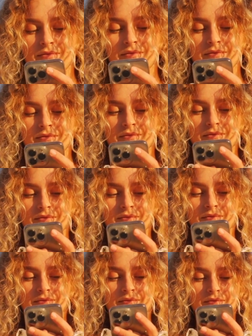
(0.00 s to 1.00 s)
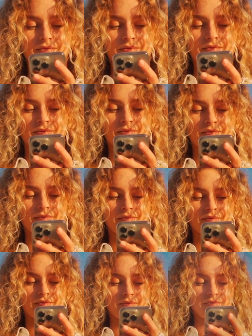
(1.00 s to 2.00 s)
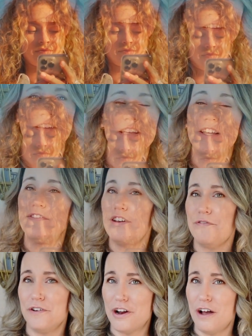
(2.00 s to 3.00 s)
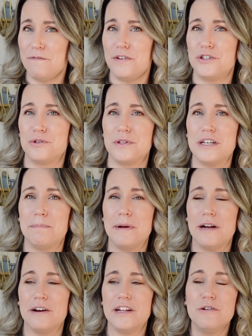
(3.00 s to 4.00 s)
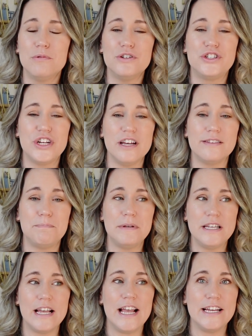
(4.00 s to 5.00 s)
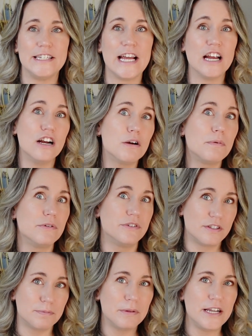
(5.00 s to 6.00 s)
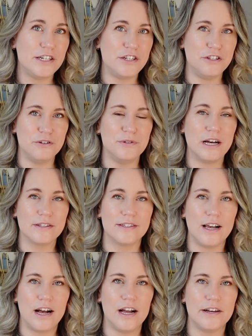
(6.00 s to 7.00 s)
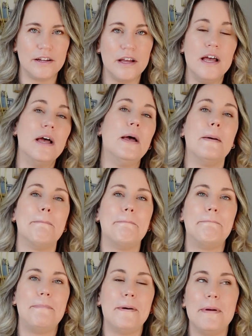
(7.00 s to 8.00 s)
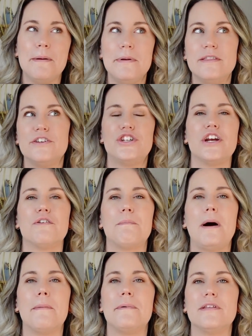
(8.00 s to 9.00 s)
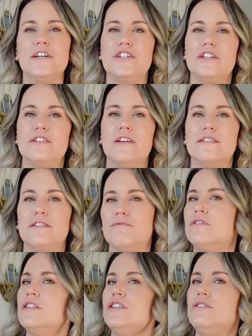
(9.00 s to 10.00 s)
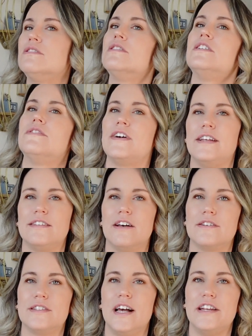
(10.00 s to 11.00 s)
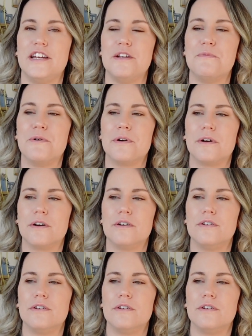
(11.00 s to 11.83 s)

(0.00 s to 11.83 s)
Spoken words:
in color, you won't be able to see anything. Even if you're not visually impaired, it will just be a terrible display to use outside. But maybe the general population doesn't really use their device outside anymore.